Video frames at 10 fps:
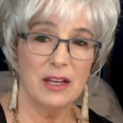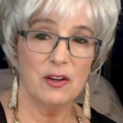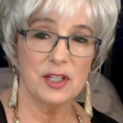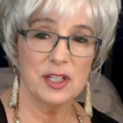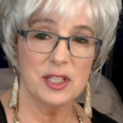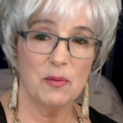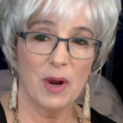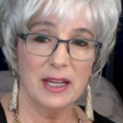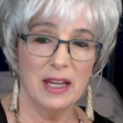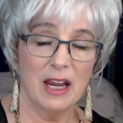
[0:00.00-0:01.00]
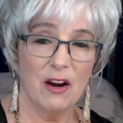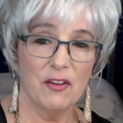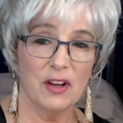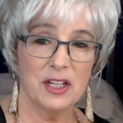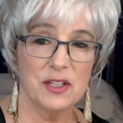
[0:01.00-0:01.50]
You can see right
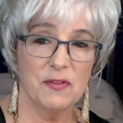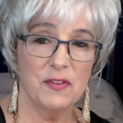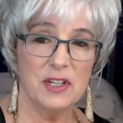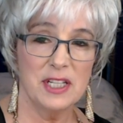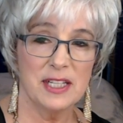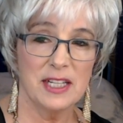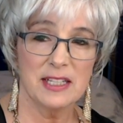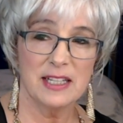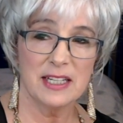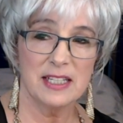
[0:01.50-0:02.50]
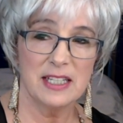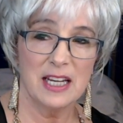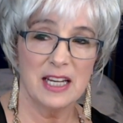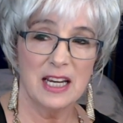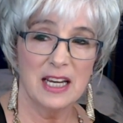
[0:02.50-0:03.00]
there, it's
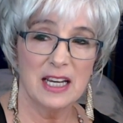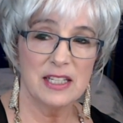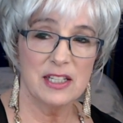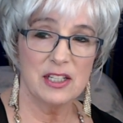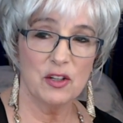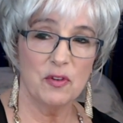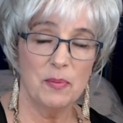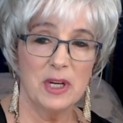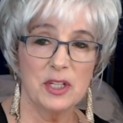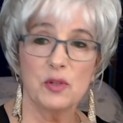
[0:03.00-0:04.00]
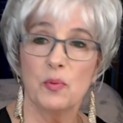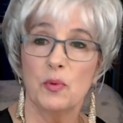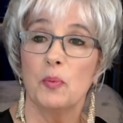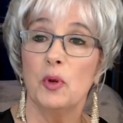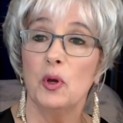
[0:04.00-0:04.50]
5660 silver mist
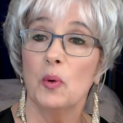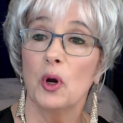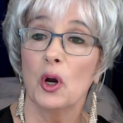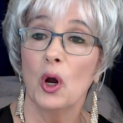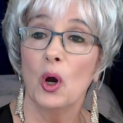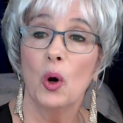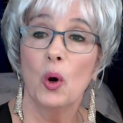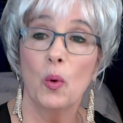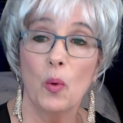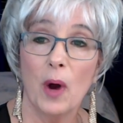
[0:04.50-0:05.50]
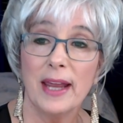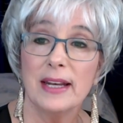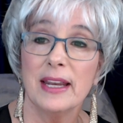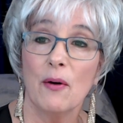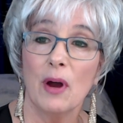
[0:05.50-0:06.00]
with pure
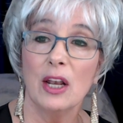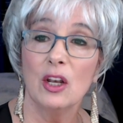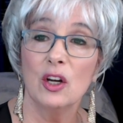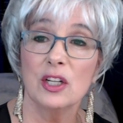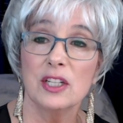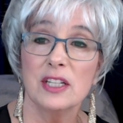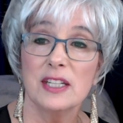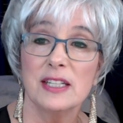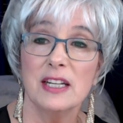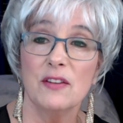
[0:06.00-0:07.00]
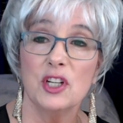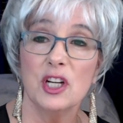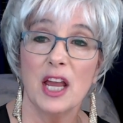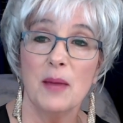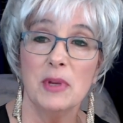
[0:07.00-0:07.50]
quite. Now I looked to see if she
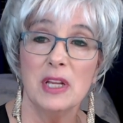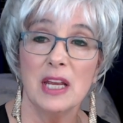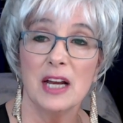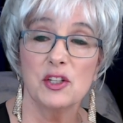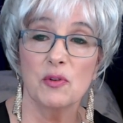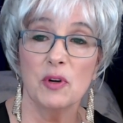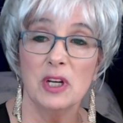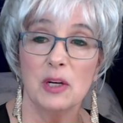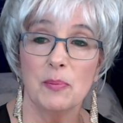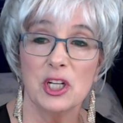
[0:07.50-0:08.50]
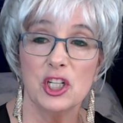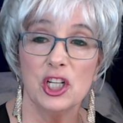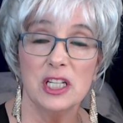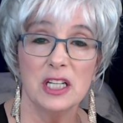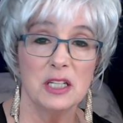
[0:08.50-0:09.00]
came in the ice granita, but
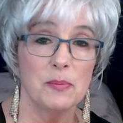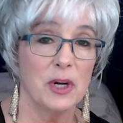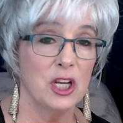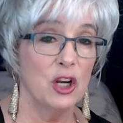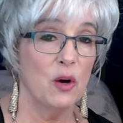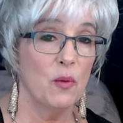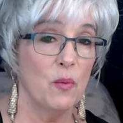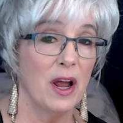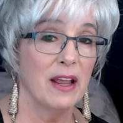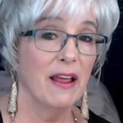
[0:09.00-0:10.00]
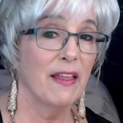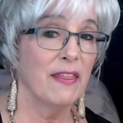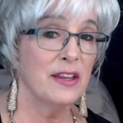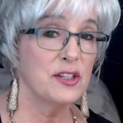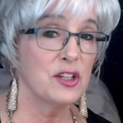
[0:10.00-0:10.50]
she didn't. But you know what?
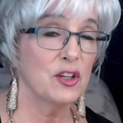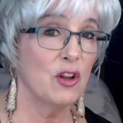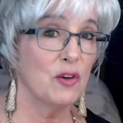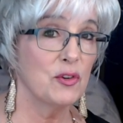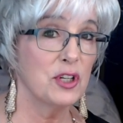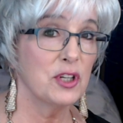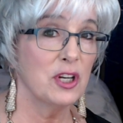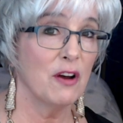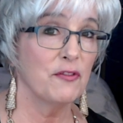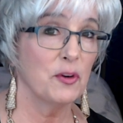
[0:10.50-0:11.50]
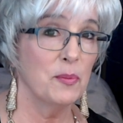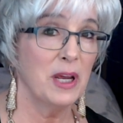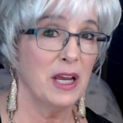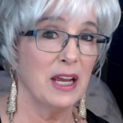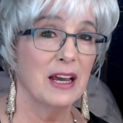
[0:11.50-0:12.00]
This is close enough for
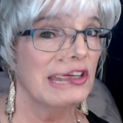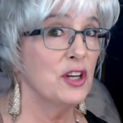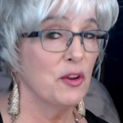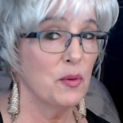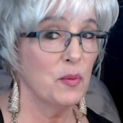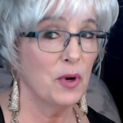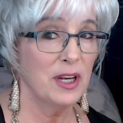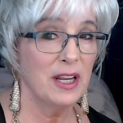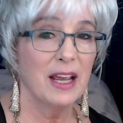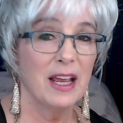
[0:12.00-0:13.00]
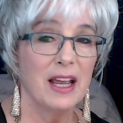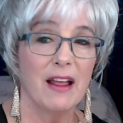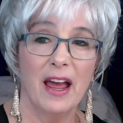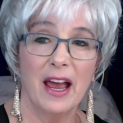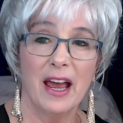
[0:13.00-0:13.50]
me. Here's another one
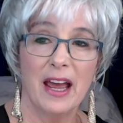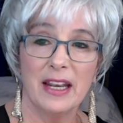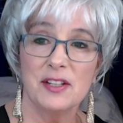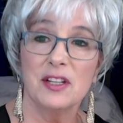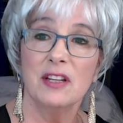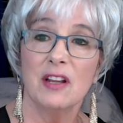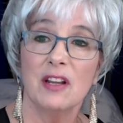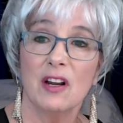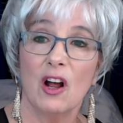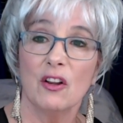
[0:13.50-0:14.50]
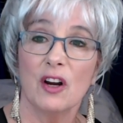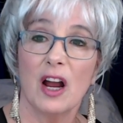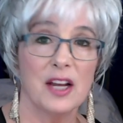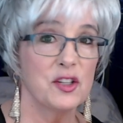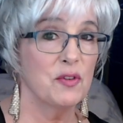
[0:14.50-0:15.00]
that is in the color
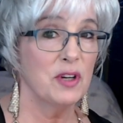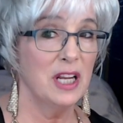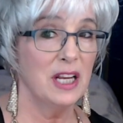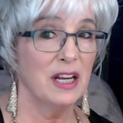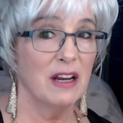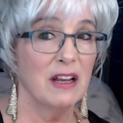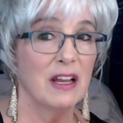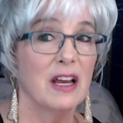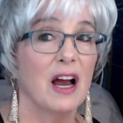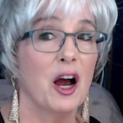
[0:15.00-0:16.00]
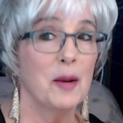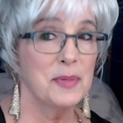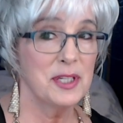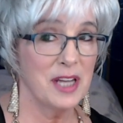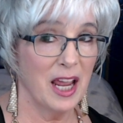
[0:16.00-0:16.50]
Iced Granita,
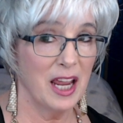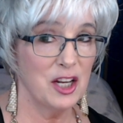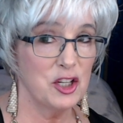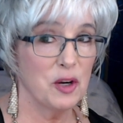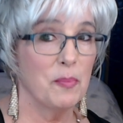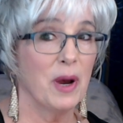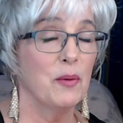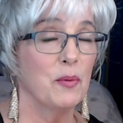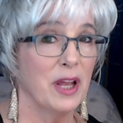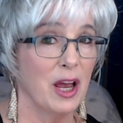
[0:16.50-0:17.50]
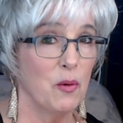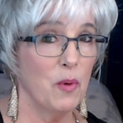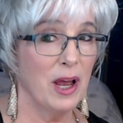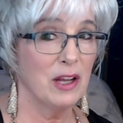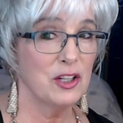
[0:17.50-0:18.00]
Upstage by Raquel
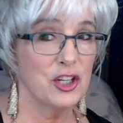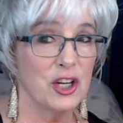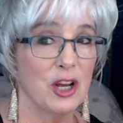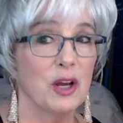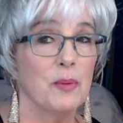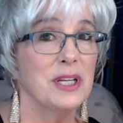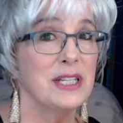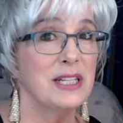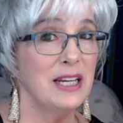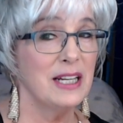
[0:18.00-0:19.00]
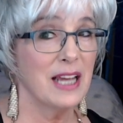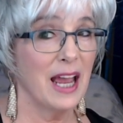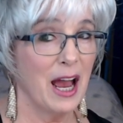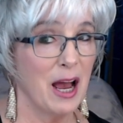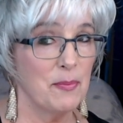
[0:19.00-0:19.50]
Welch, Petite
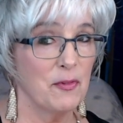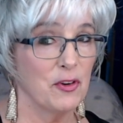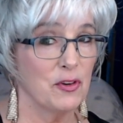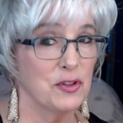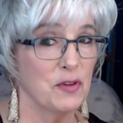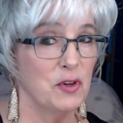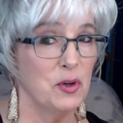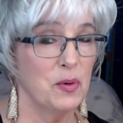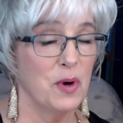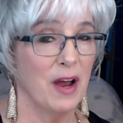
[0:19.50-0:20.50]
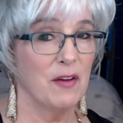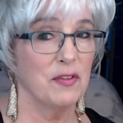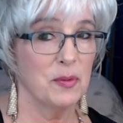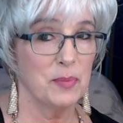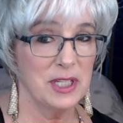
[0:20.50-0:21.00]
Cap for those of you who
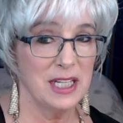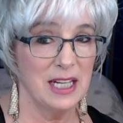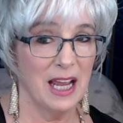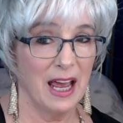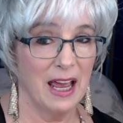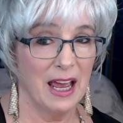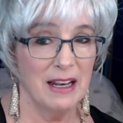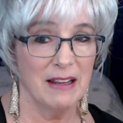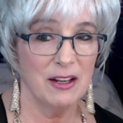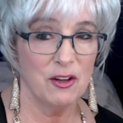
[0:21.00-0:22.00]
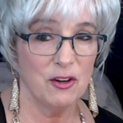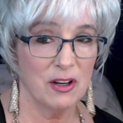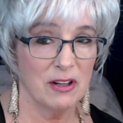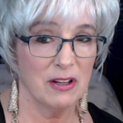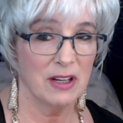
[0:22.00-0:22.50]
have the petite head, and then you
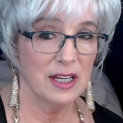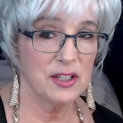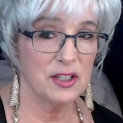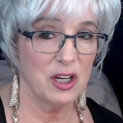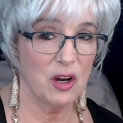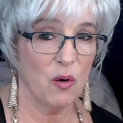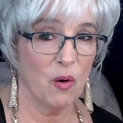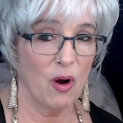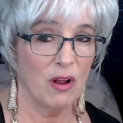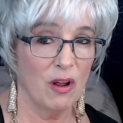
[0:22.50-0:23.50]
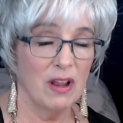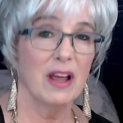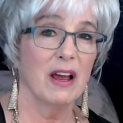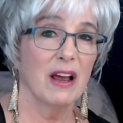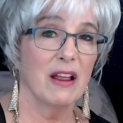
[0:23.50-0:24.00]
can see all
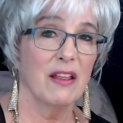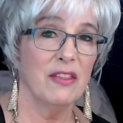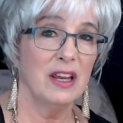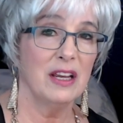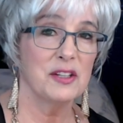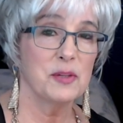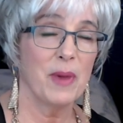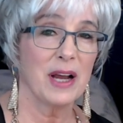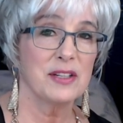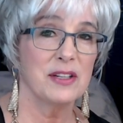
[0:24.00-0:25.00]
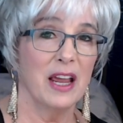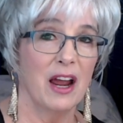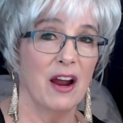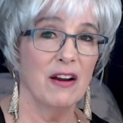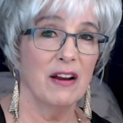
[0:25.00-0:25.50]
the specs
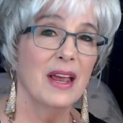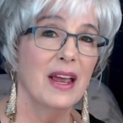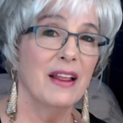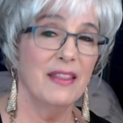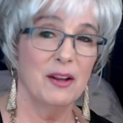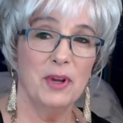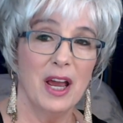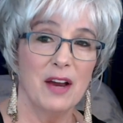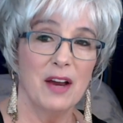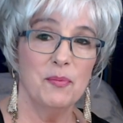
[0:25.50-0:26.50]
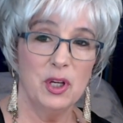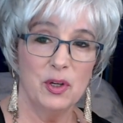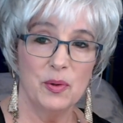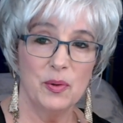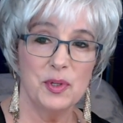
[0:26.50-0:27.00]
there. And then we have
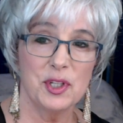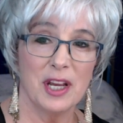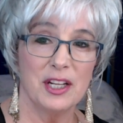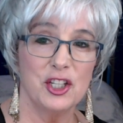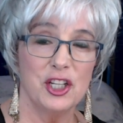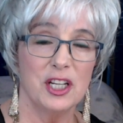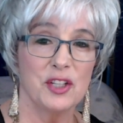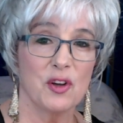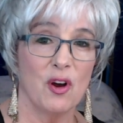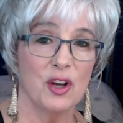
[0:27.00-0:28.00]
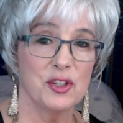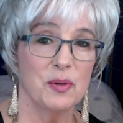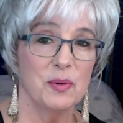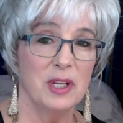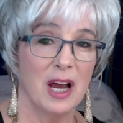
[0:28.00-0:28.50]
Muse, and she is
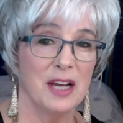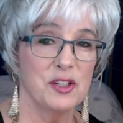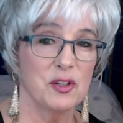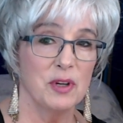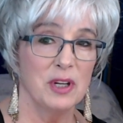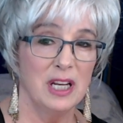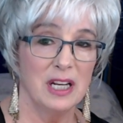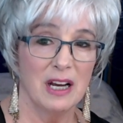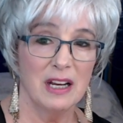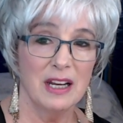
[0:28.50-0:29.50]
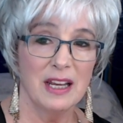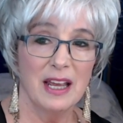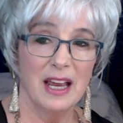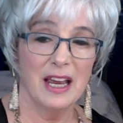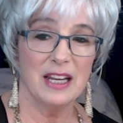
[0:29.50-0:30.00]
also in the Iced Granita,
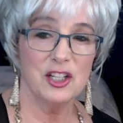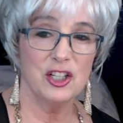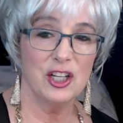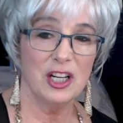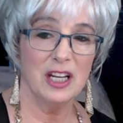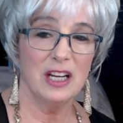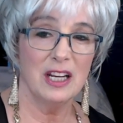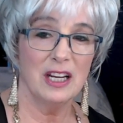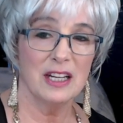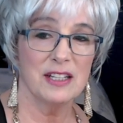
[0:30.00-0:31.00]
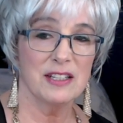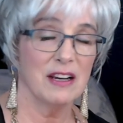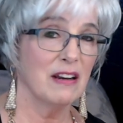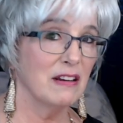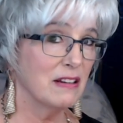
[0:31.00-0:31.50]
and she is
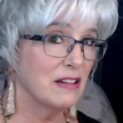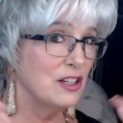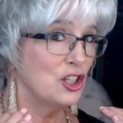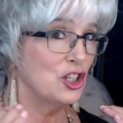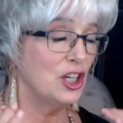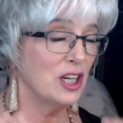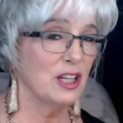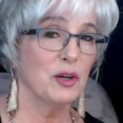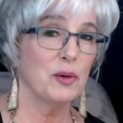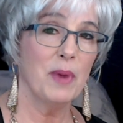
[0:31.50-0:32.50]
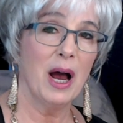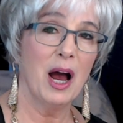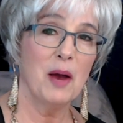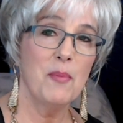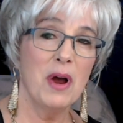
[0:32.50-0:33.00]
a chic little
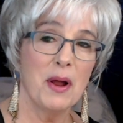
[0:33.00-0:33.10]
bob.